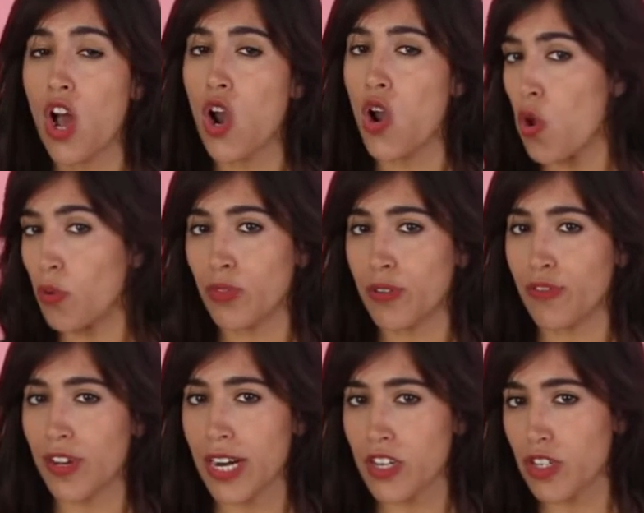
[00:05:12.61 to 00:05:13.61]
long-term
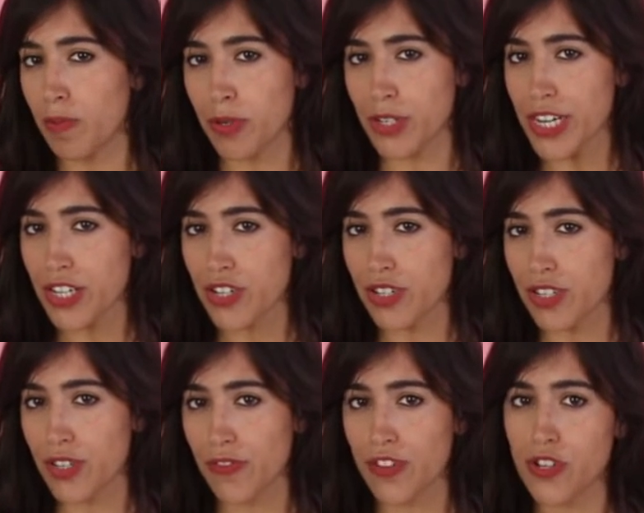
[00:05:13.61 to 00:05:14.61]
financial
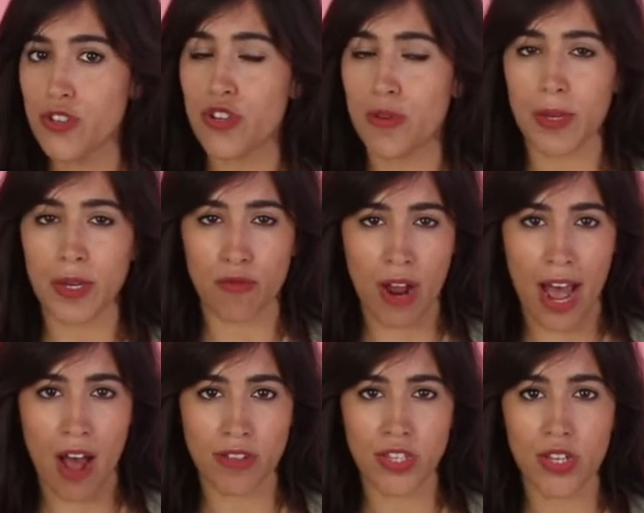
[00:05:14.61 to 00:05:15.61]
projections, future big
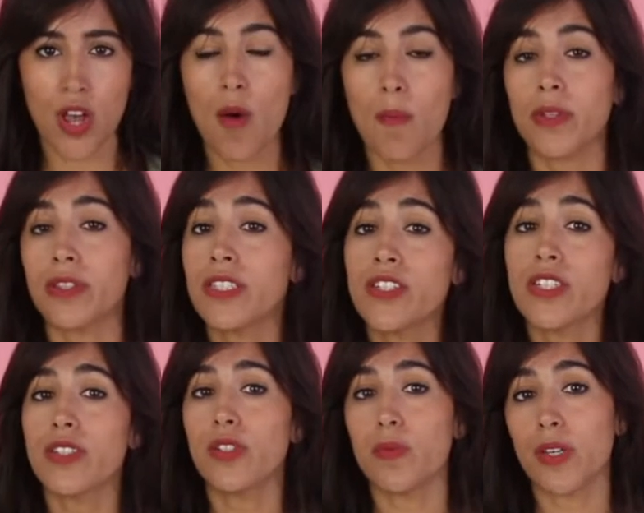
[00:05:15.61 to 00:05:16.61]
rounds,
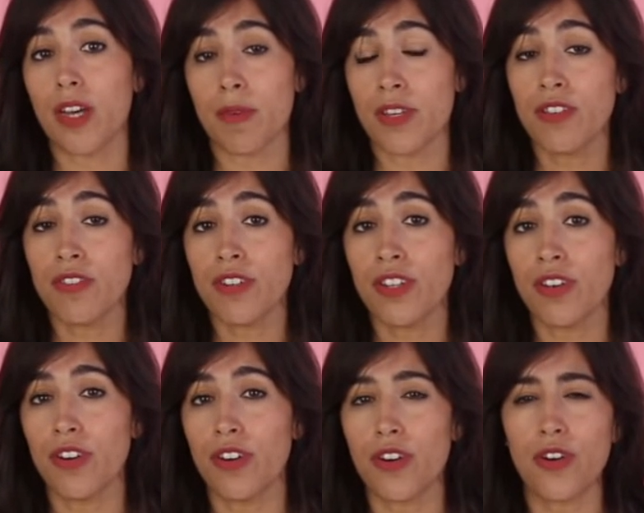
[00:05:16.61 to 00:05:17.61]
potential to become a
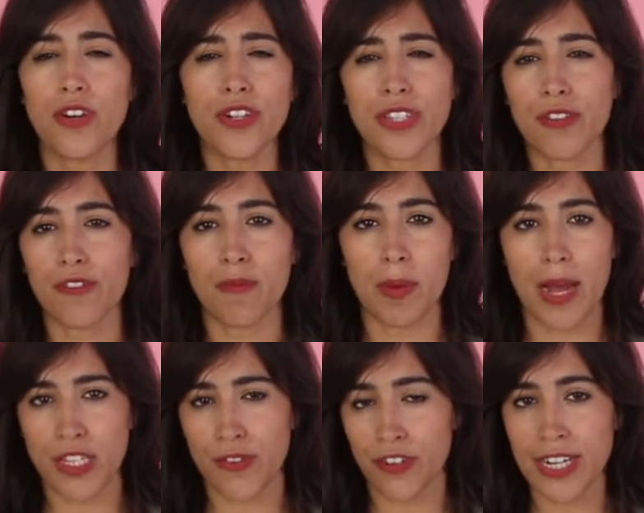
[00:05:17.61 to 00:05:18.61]
unicorn, or different
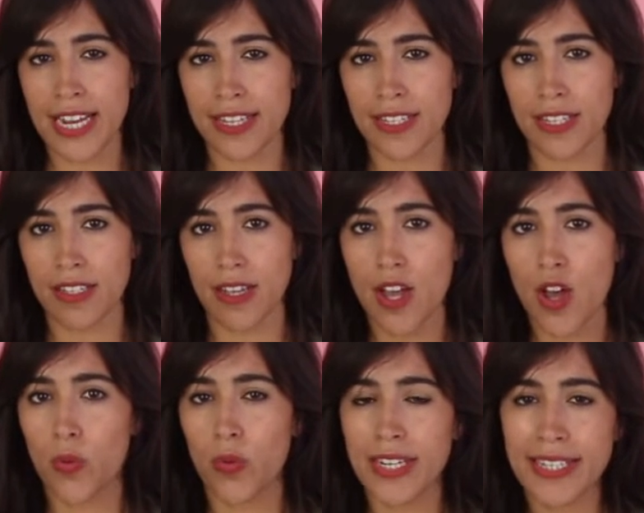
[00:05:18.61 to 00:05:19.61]
paths for an exit,
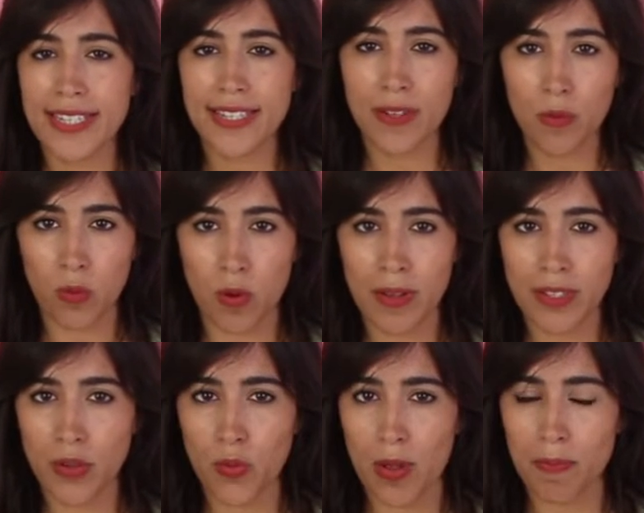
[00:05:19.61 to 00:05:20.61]
when it is a woman,
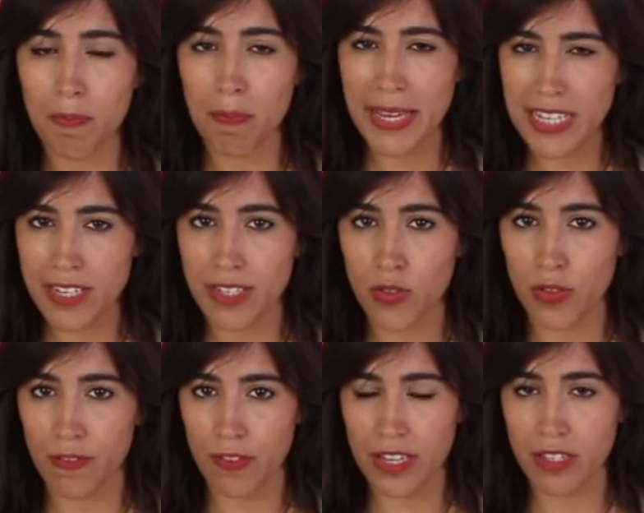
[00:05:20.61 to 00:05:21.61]
the one pitching to
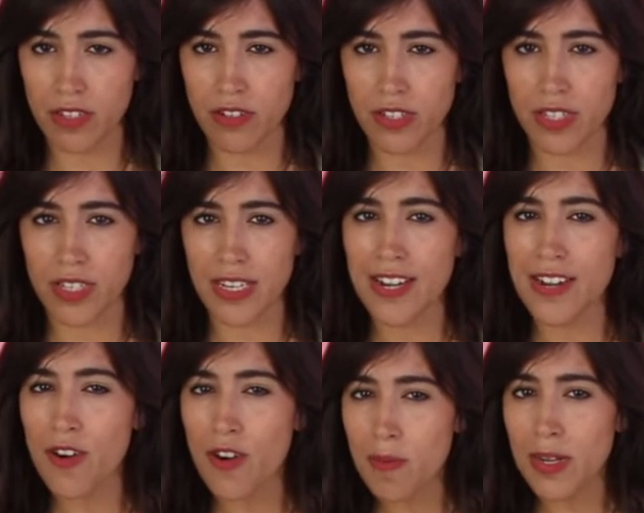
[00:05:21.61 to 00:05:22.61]
investors, she
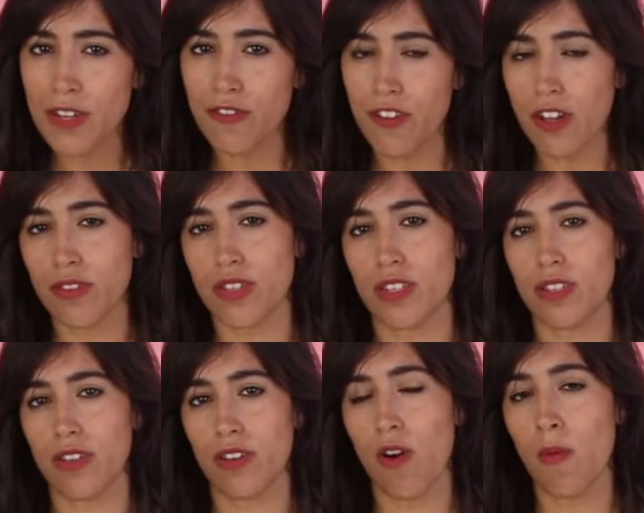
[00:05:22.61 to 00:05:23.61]
normally
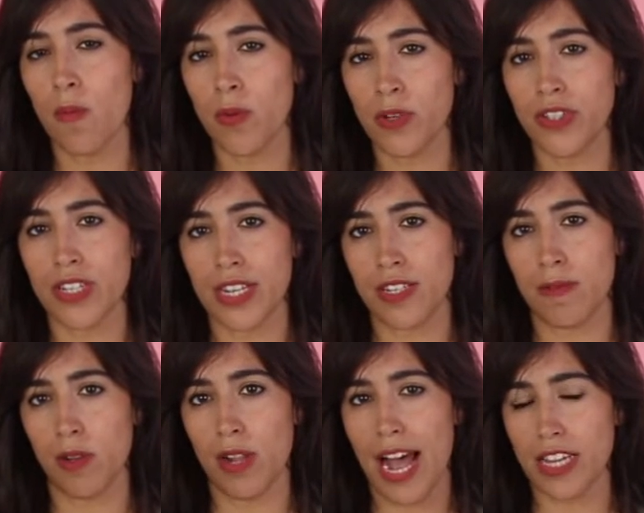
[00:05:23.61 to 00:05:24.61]
focuses on more
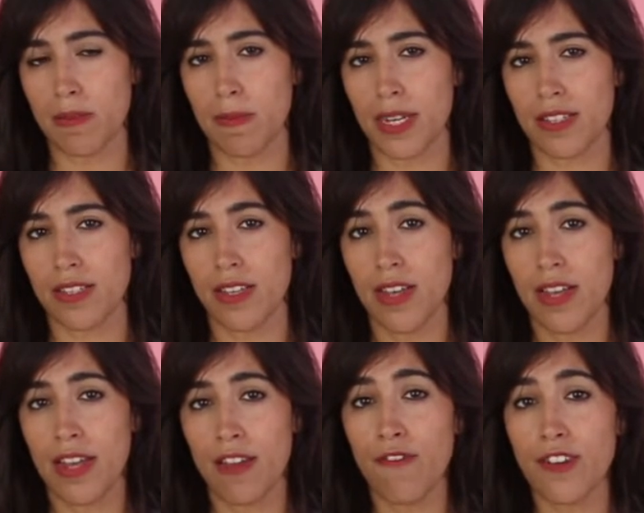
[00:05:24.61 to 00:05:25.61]
tangible aspects,
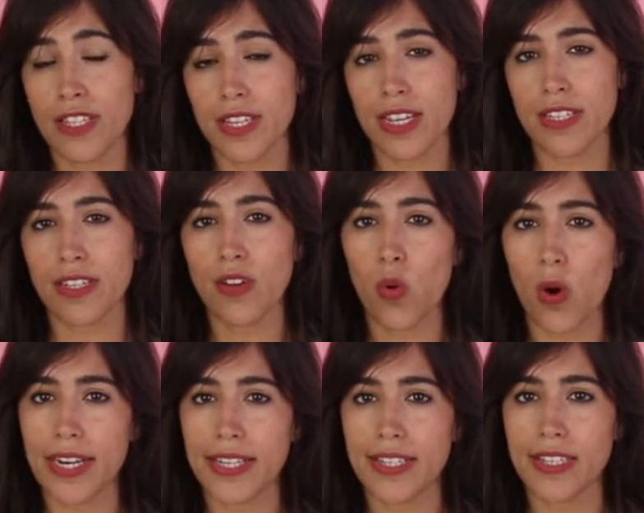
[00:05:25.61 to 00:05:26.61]
emphasizing
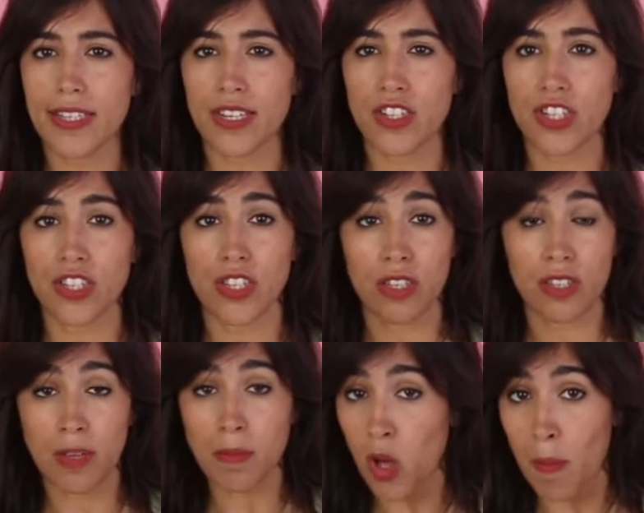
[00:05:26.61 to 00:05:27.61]
qualities such as
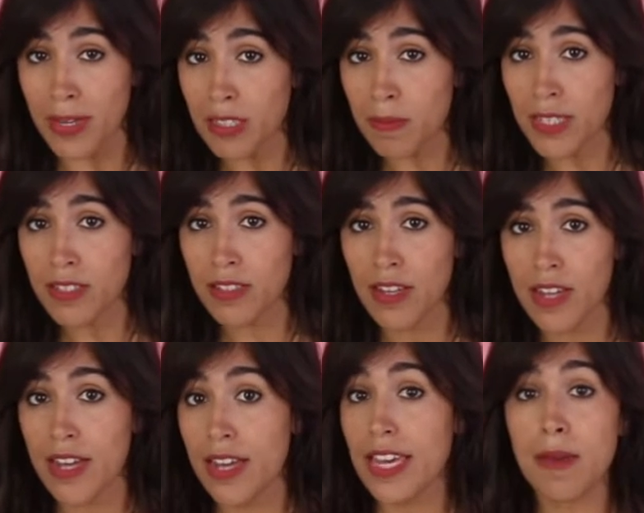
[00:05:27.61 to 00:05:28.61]
team commitment,
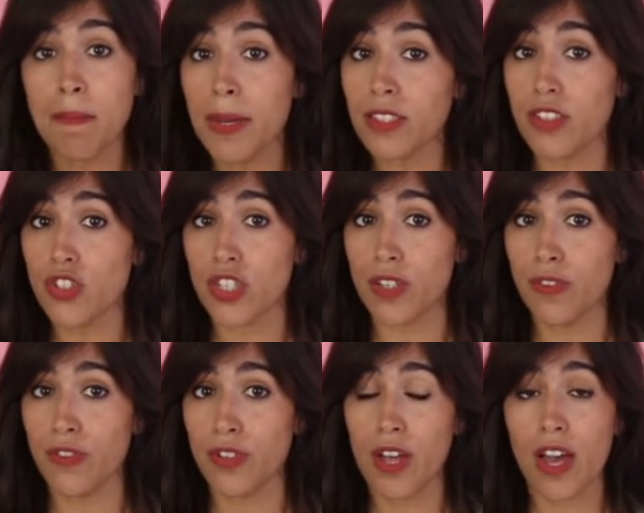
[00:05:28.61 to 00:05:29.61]
impact
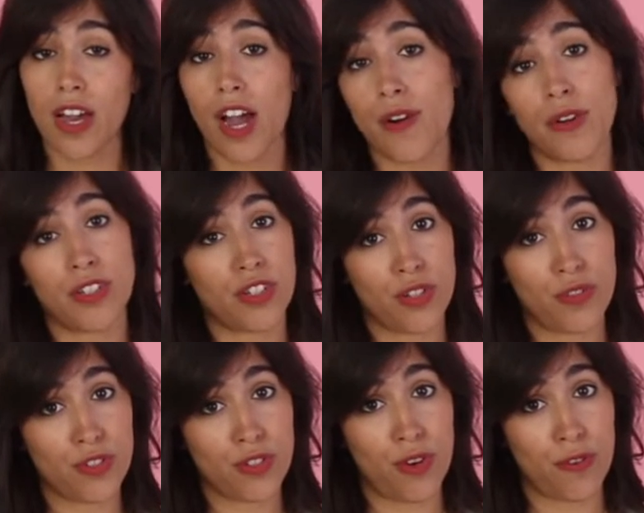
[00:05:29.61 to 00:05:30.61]
achieved, current
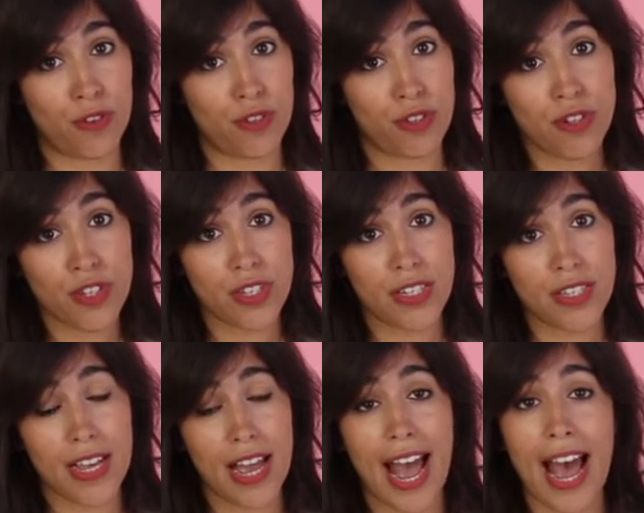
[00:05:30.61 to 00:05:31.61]
use of
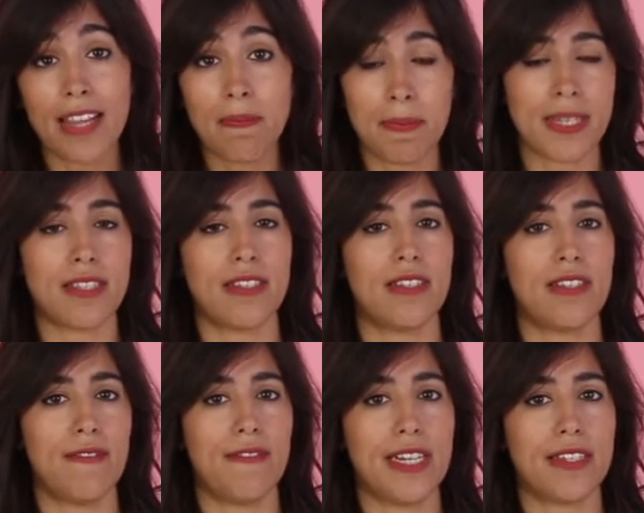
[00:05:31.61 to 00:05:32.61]
resources, and business
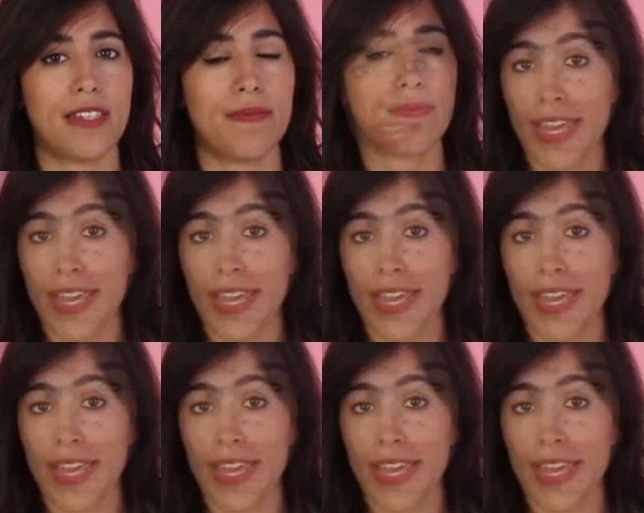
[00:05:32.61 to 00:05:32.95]
stability.